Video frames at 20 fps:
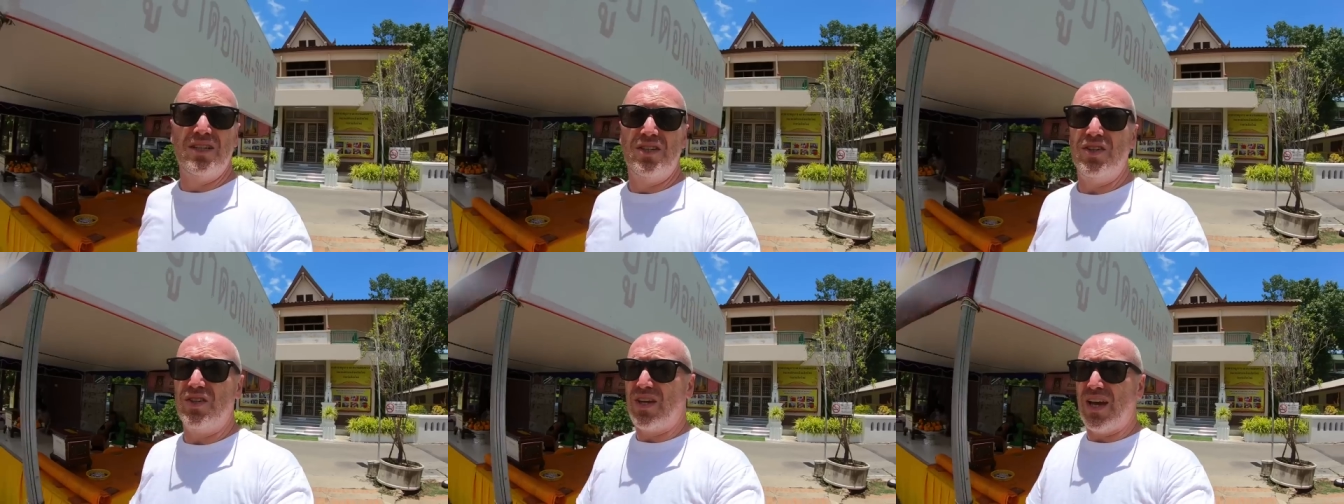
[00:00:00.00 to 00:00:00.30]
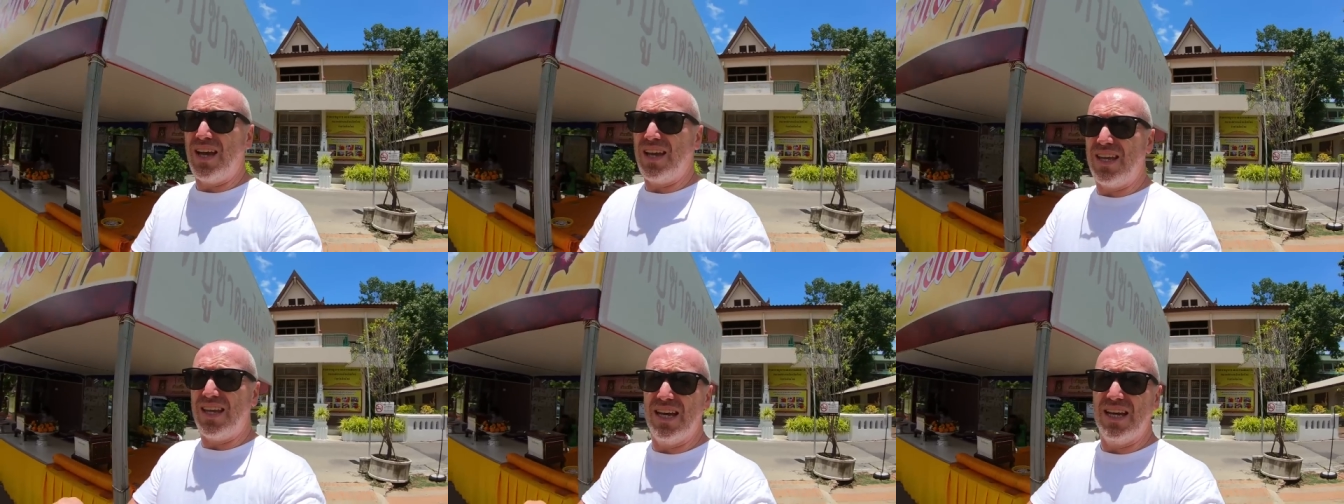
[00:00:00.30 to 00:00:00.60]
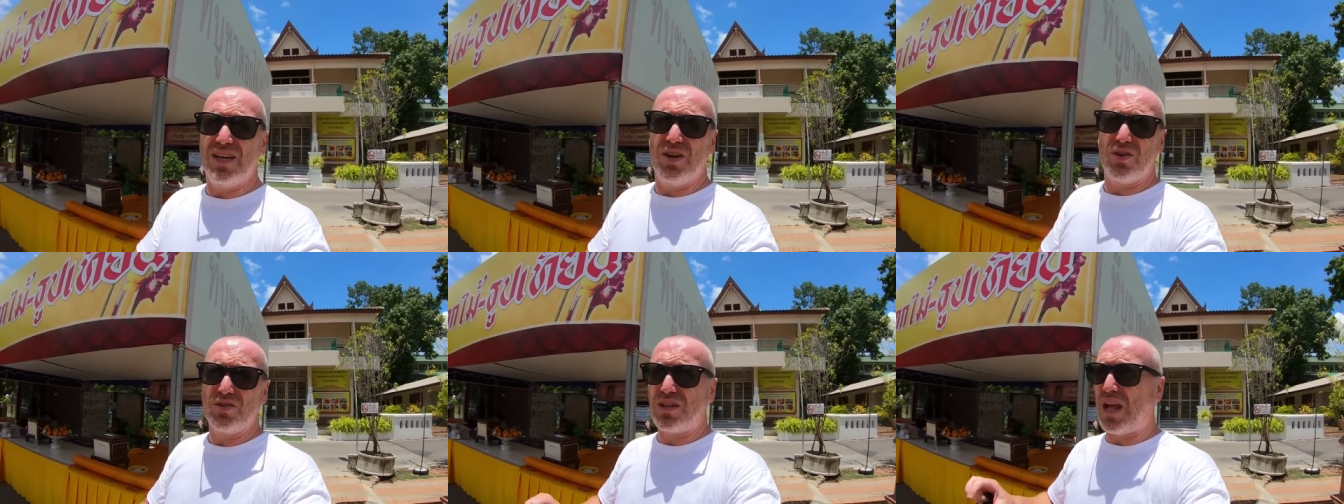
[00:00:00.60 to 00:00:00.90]
You can
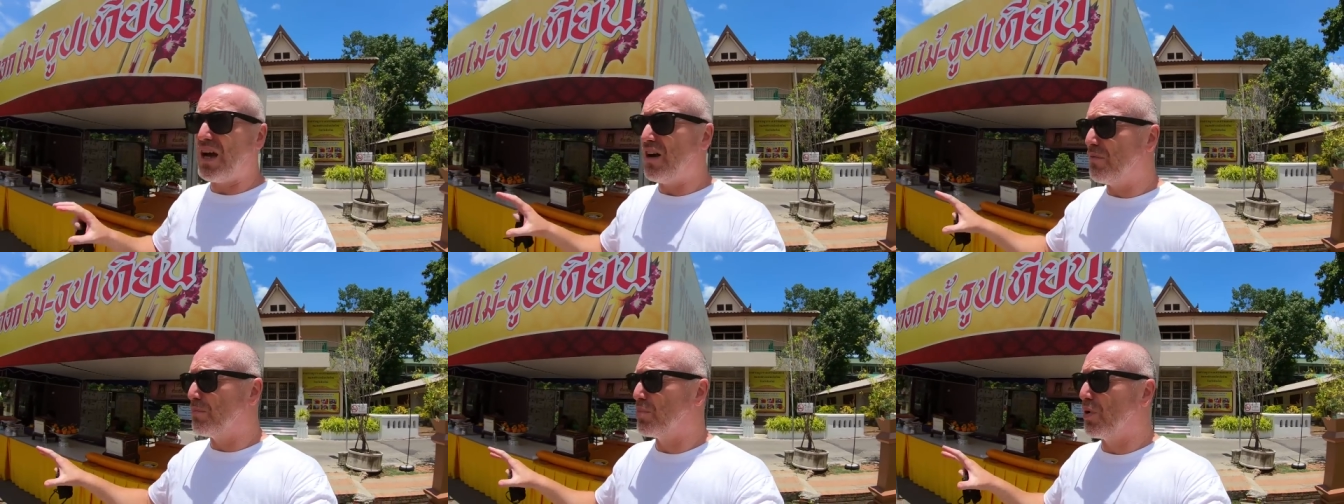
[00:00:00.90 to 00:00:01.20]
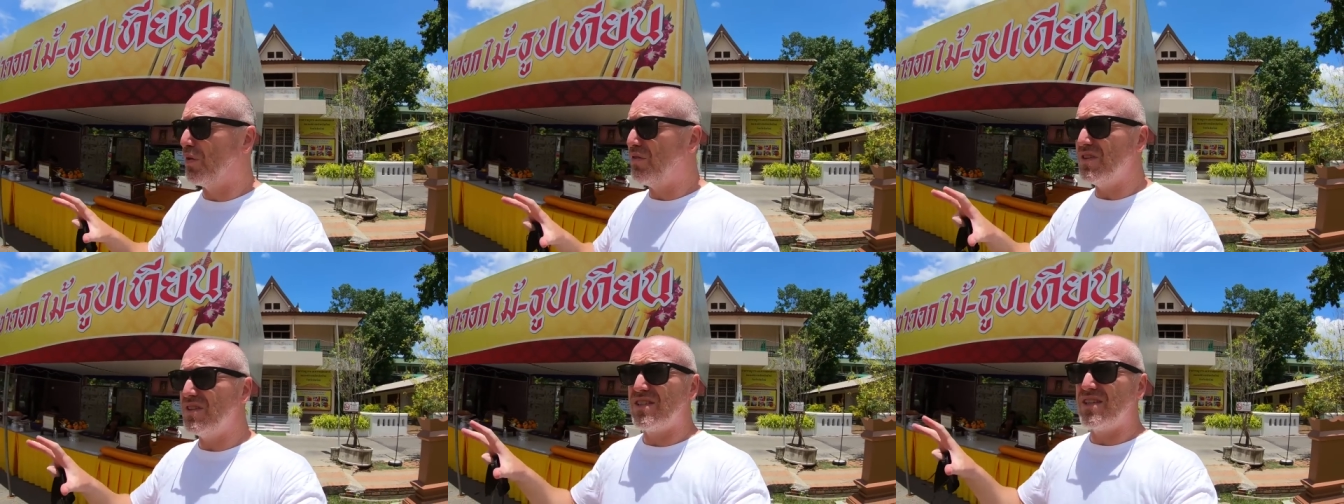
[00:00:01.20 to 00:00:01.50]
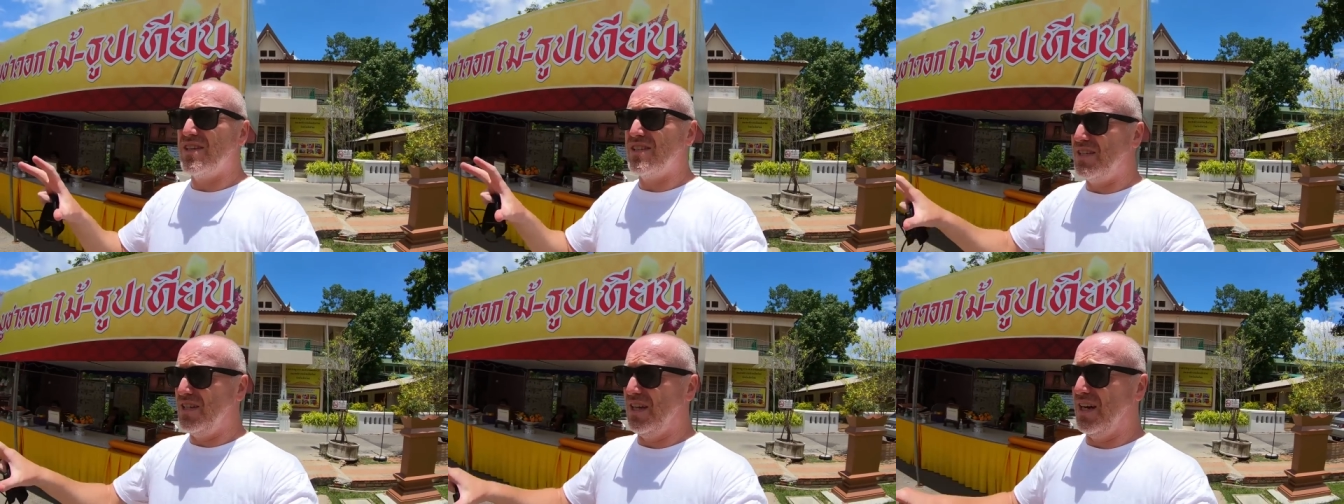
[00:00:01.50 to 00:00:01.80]
get locked out of
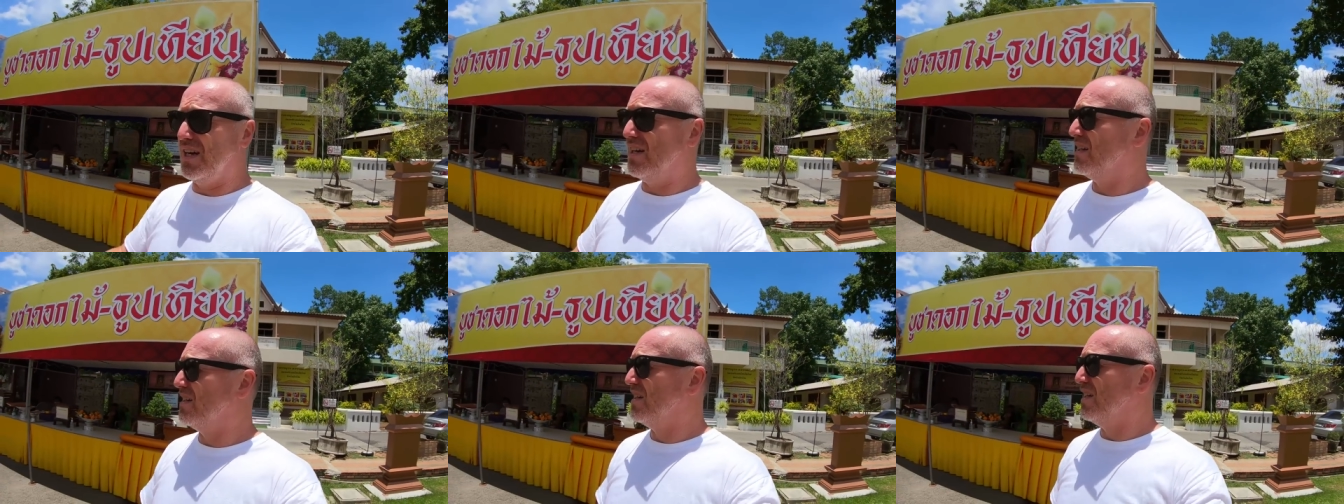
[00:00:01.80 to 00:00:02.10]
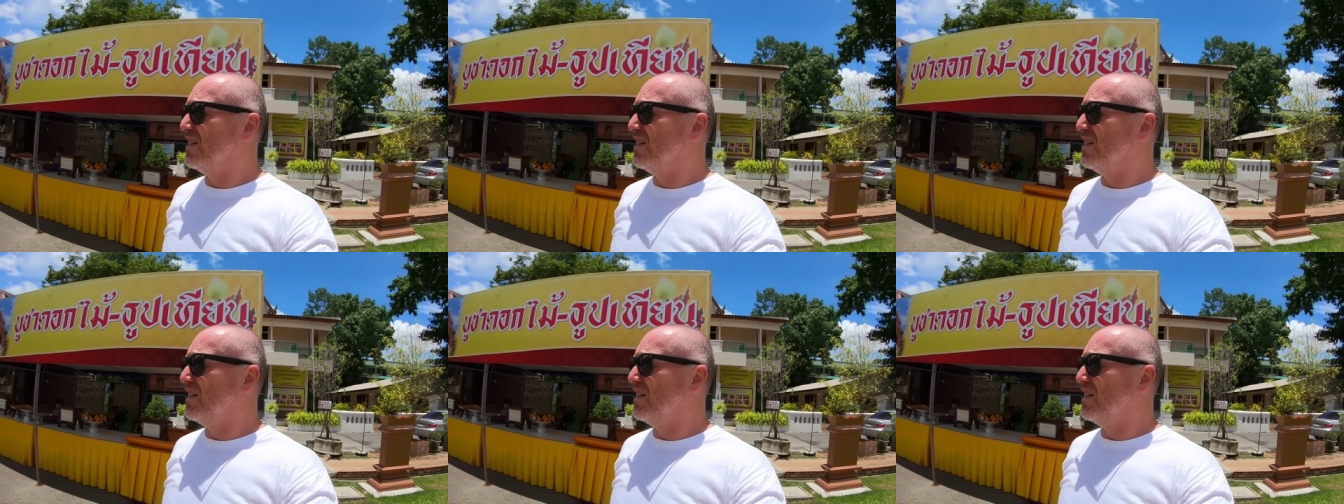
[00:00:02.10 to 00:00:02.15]
provinces here,